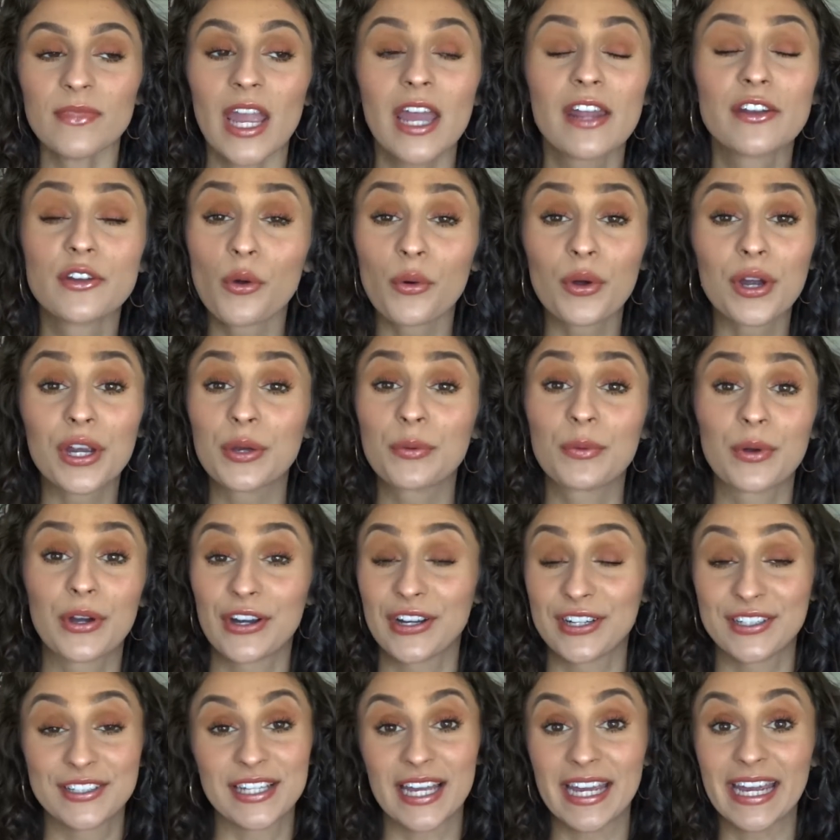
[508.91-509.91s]
annoying where
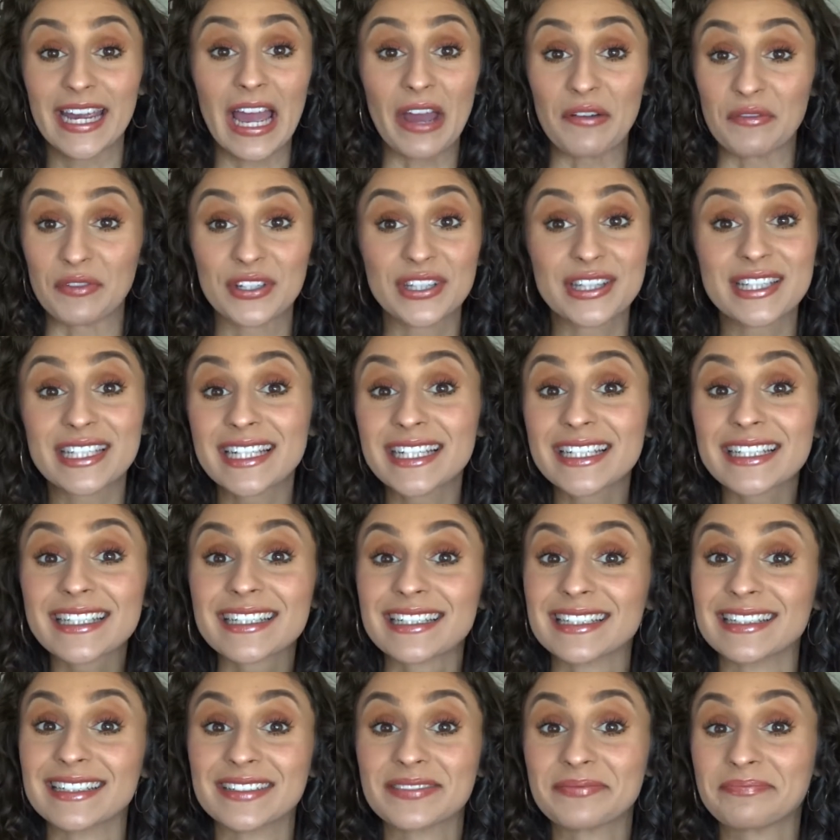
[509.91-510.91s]
I say everything,
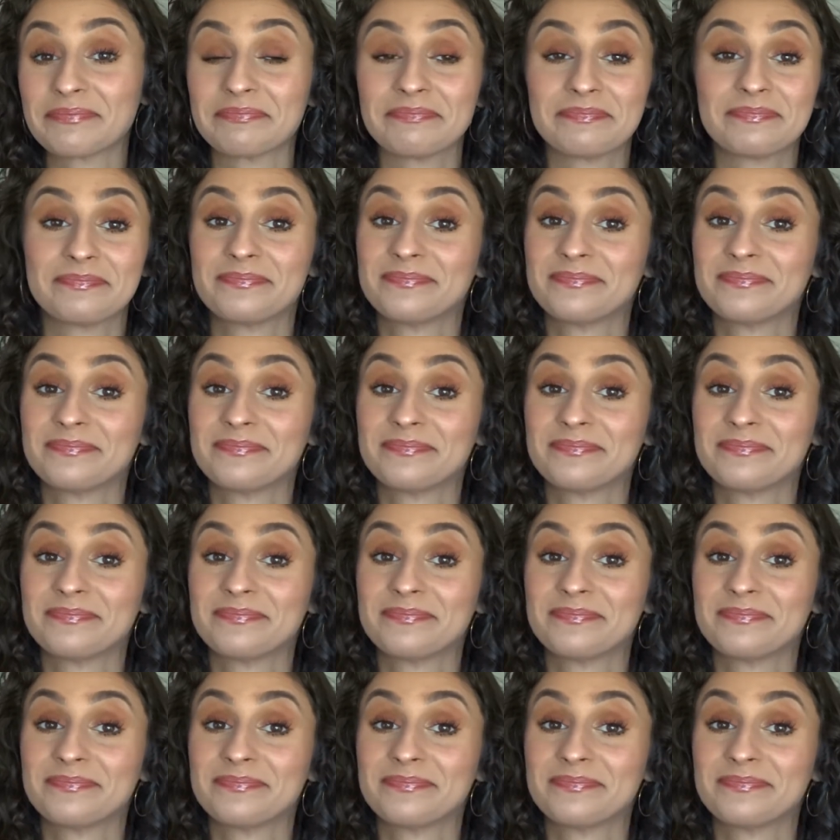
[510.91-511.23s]
and